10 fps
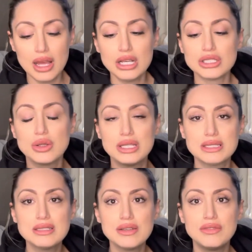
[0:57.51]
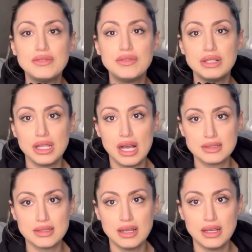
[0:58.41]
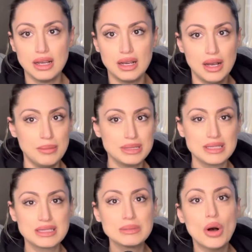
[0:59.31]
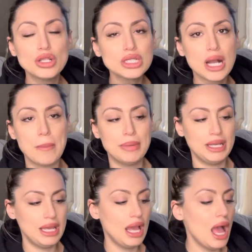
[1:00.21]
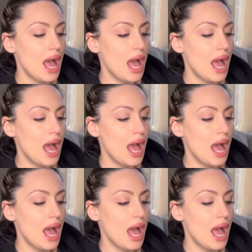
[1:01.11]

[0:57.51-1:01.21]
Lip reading: So this is a Velasa, it's a smaller company.